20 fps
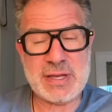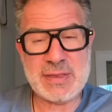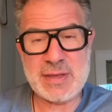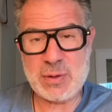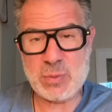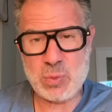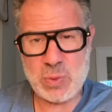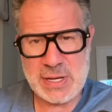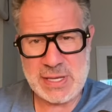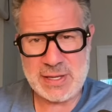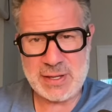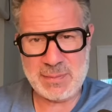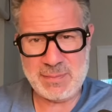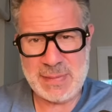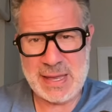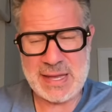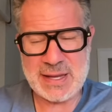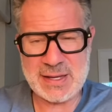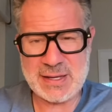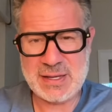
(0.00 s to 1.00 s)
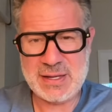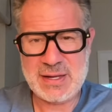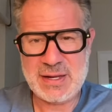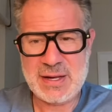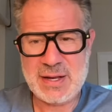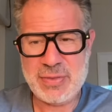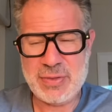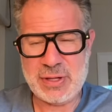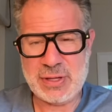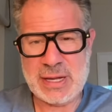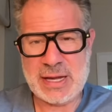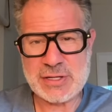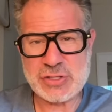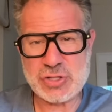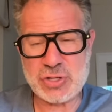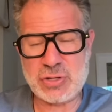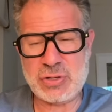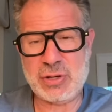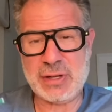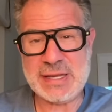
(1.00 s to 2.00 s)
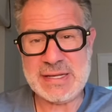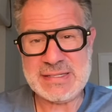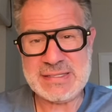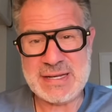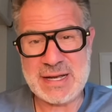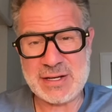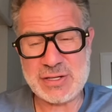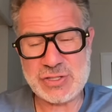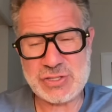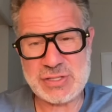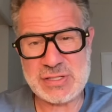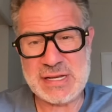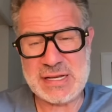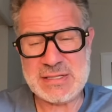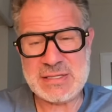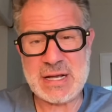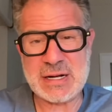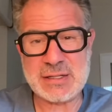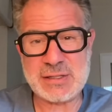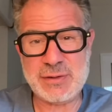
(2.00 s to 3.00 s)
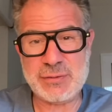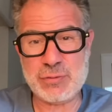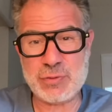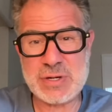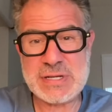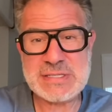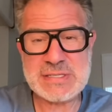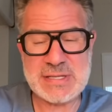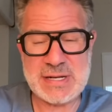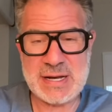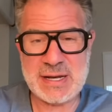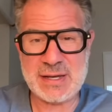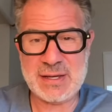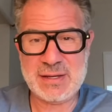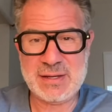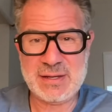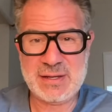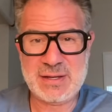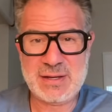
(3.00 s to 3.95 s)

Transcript: And then we can make the logical inductive reasoning